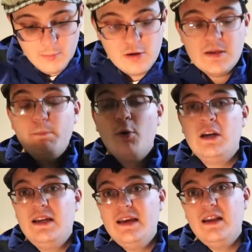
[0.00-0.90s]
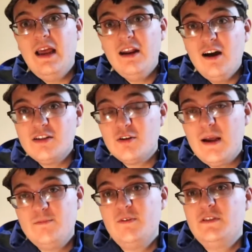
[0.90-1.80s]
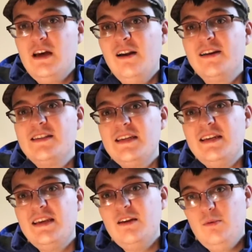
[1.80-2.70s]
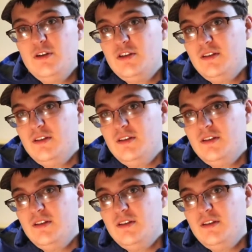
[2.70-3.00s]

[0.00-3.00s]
most importantly, it also comes with Sonic CD, which